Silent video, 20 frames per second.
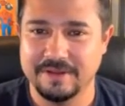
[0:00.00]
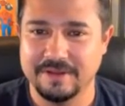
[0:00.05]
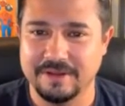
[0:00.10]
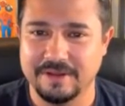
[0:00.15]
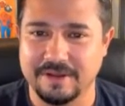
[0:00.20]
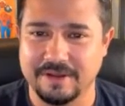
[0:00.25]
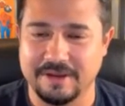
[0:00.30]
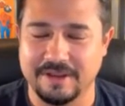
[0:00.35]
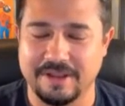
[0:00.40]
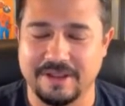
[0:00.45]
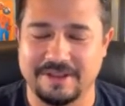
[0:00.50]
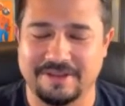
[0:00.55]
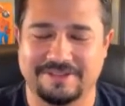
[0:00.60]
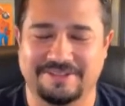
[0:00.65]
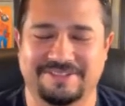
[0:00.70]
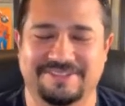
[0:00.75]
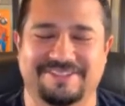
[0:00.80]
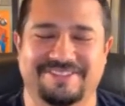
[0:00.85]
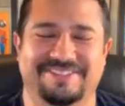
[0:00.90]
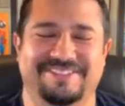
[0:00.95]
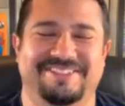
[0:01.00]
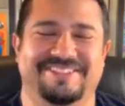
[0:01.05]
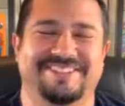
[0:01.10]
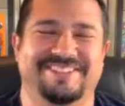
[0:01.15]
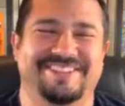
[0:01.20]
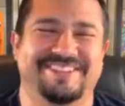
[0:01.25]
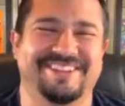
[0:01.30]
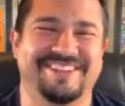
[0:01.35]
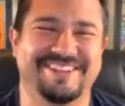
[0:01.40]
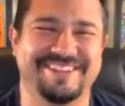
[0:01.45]
Okay.
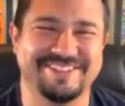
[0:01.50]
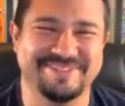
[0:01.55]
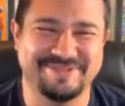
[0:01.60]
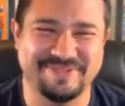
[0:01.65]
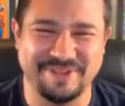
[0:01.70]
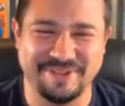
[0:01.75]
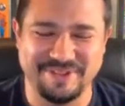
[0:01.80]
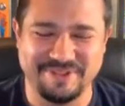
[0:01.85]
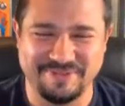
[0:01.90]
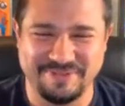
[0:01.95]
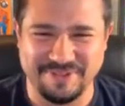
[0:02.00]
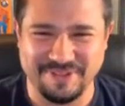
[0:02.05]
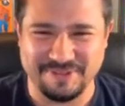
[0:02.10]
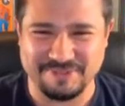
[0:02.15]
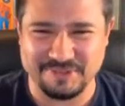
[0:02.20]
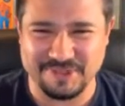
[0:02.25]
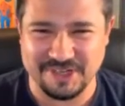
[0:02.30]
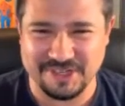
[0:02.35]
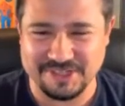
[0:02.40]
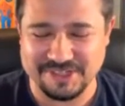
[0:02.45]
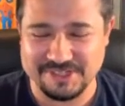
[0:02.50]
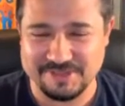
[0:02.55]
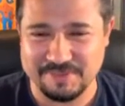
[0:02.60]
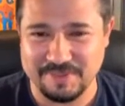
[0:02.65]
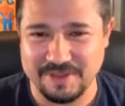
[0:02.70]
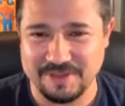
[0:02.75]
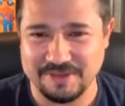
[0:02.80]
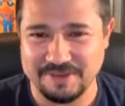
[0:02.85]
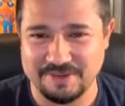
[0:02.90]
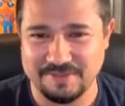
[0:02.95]
Probably don't trying to
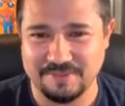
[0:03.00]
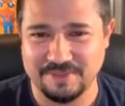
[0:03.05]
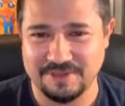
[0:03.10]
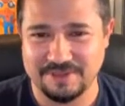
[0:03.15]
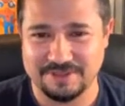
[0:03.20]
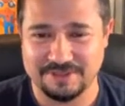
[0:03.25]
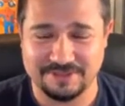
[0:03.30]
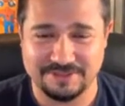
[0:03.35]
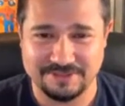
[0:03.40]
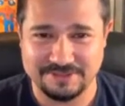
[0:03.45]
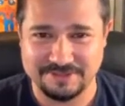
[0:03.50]
spend your money.